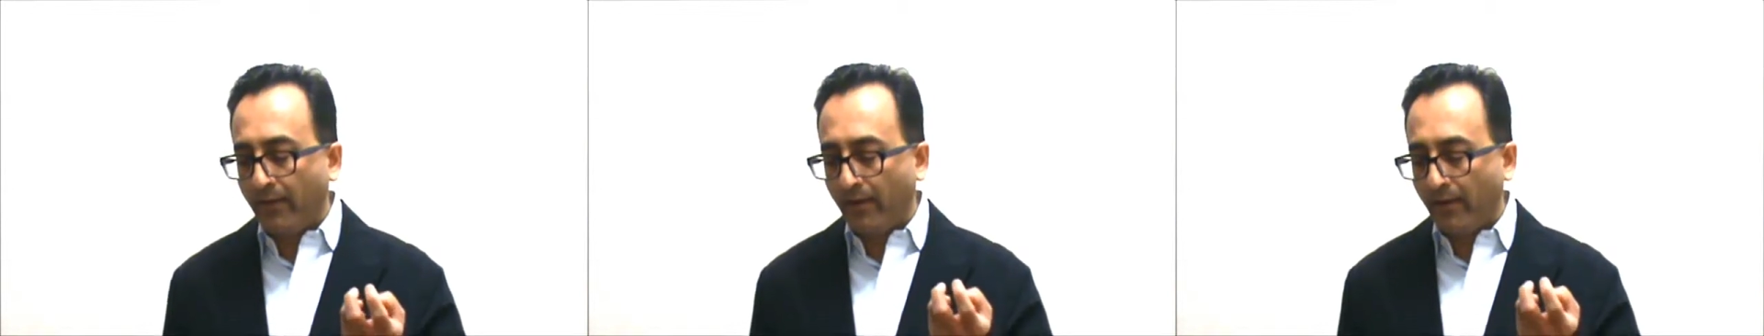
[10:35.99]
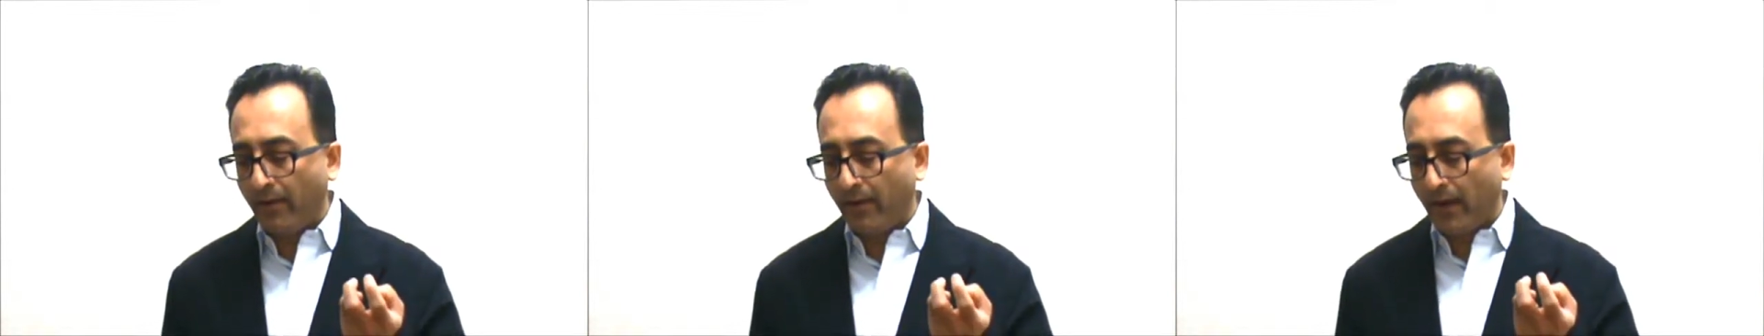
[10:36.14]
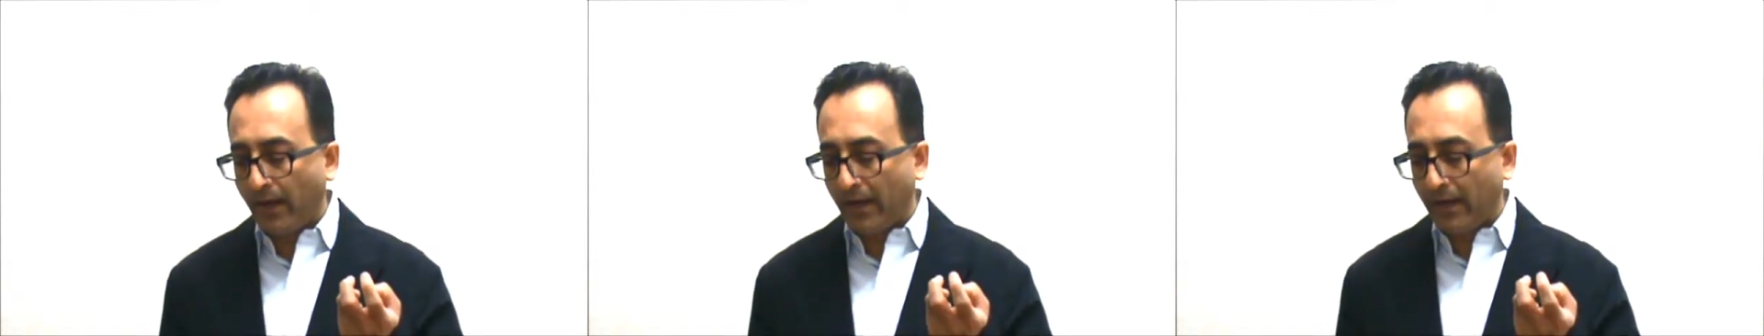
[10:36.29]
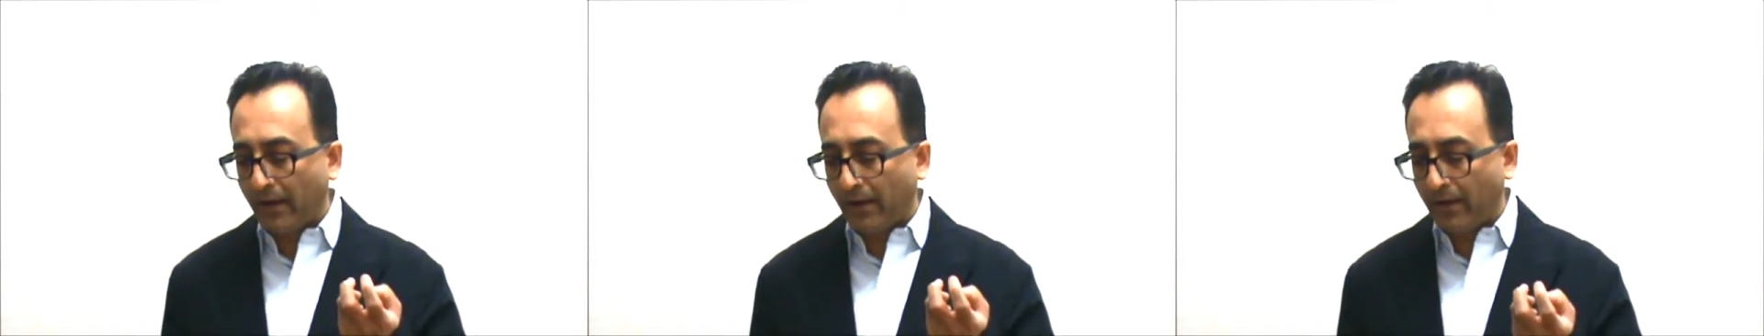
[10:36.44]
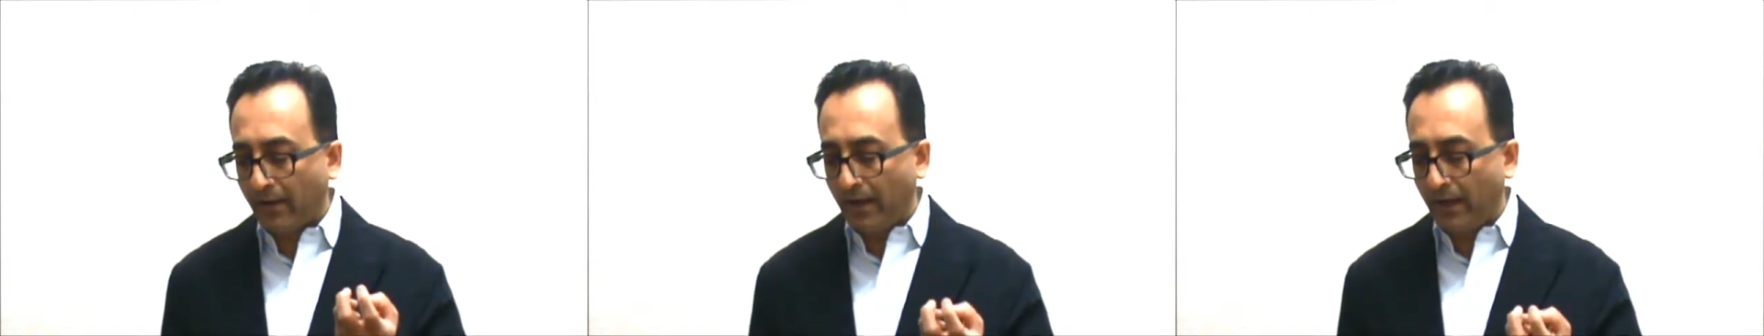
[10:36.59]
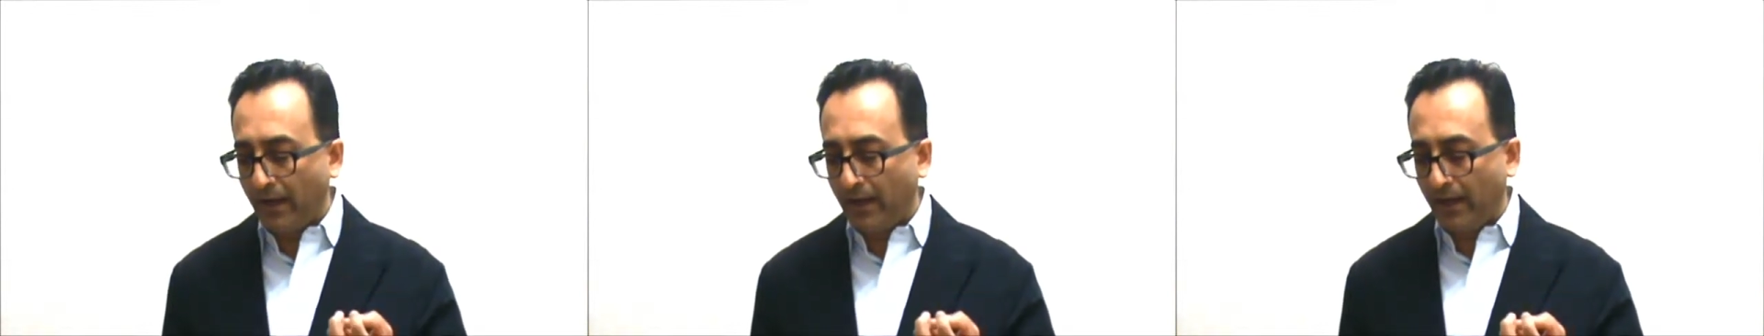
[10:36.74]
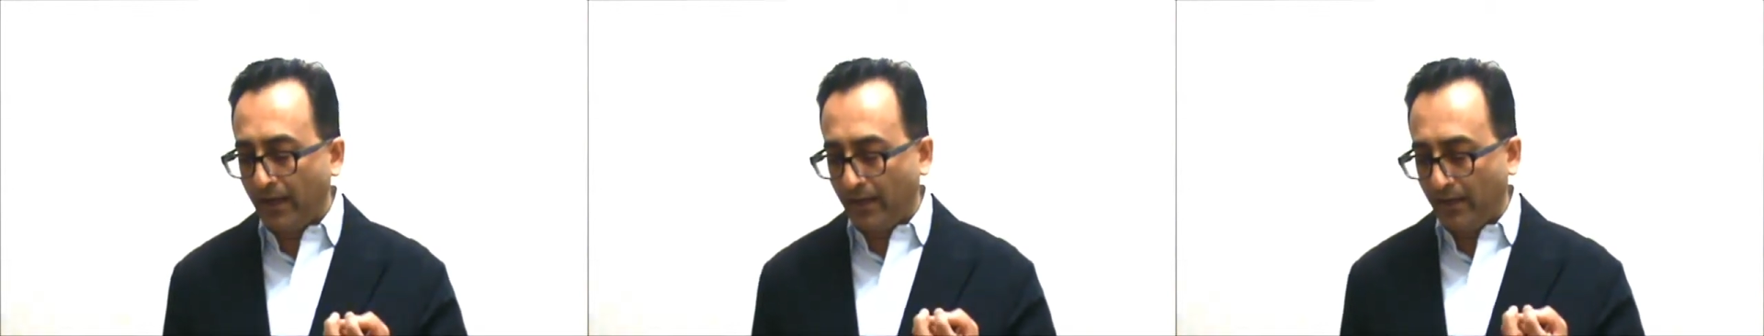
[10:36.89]

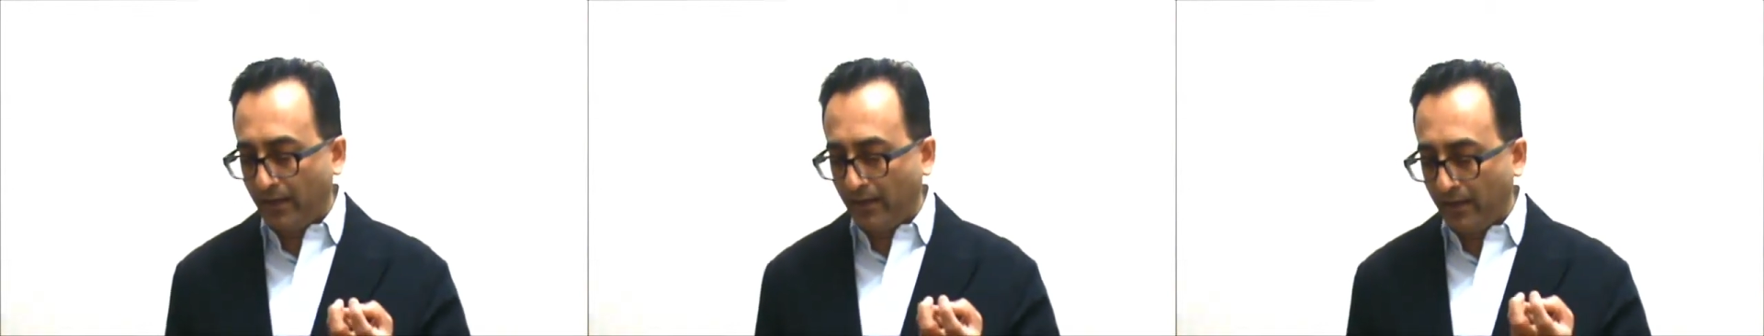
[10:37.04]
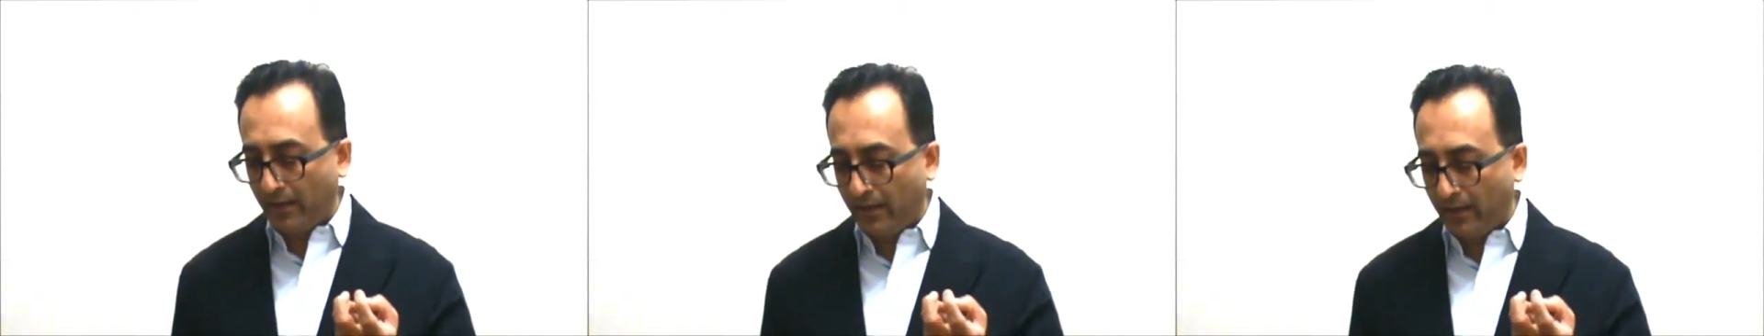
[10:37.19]
directly